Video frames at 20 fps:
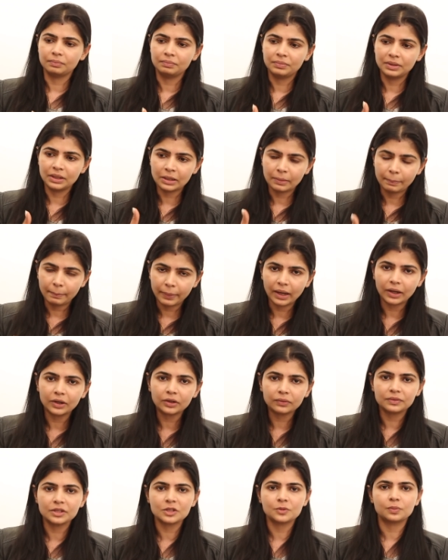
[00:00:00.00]
been a
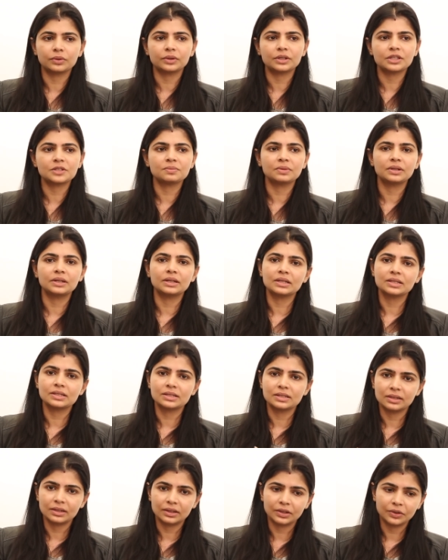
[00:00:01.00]
part of these protest
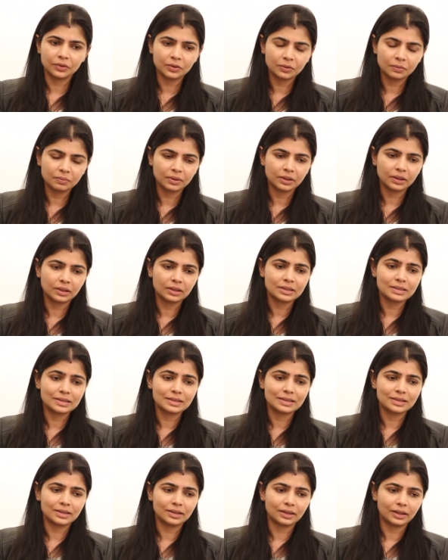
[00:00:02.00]
meetings, uh, you know, uh,
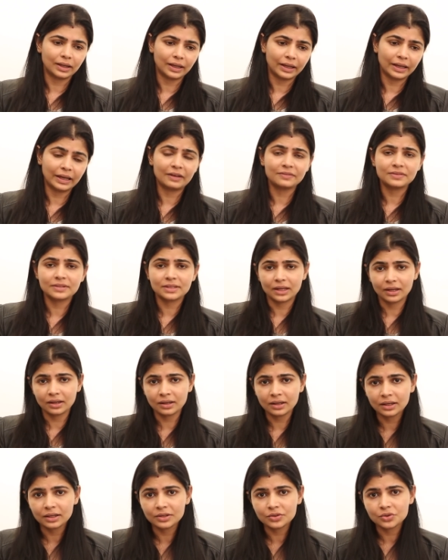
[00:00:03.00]
I have
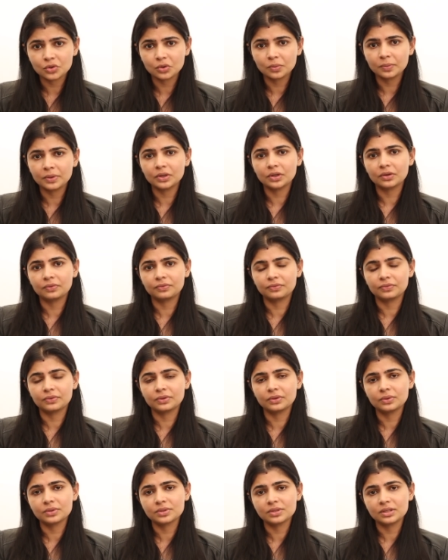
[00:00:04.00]
sung in so many of
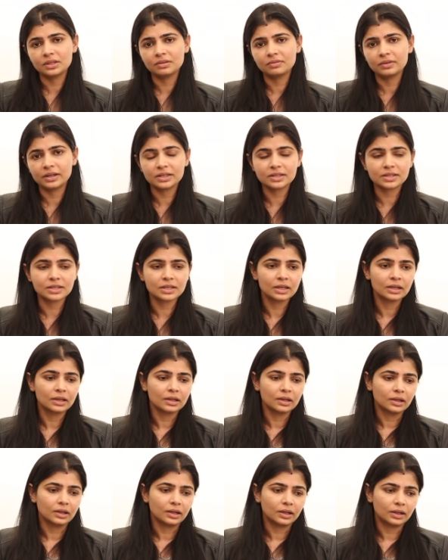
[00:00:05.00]
those events,
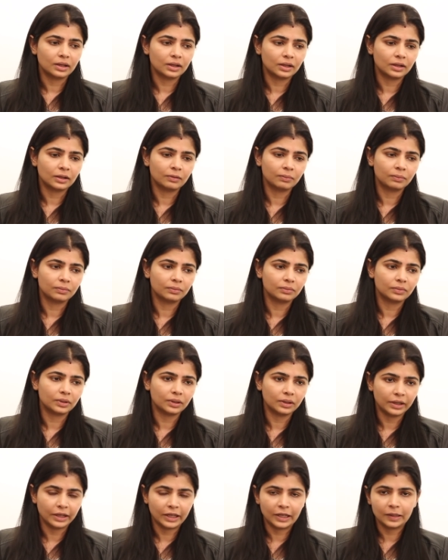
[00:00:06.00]
um,
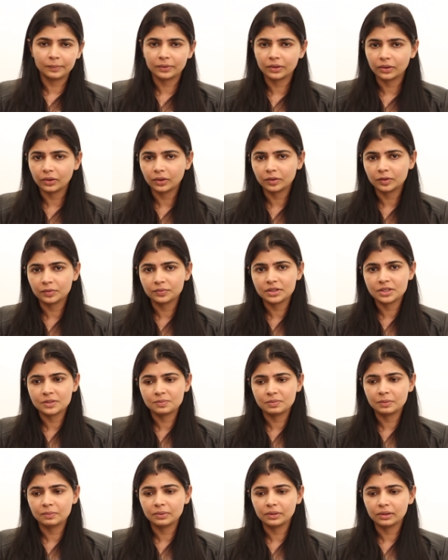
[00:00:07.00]
helped a lot of these
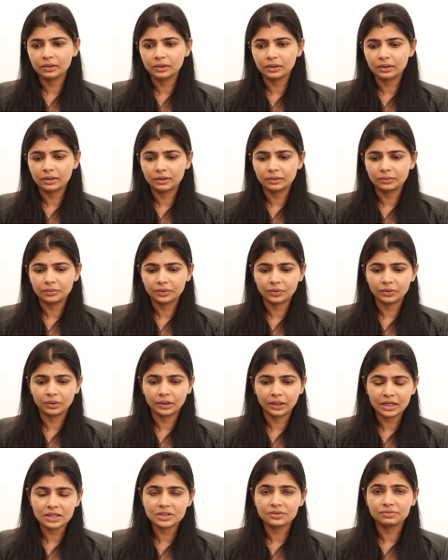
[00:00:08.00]
people, uh, you know,
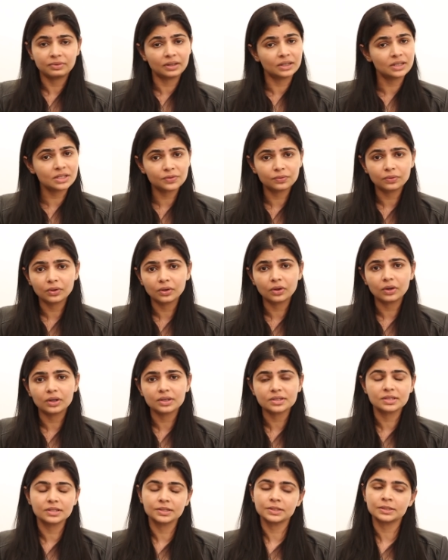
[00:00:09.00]
raise funds for
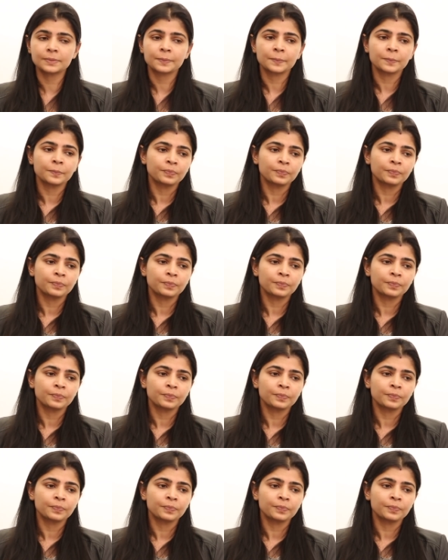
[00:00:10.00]
causes.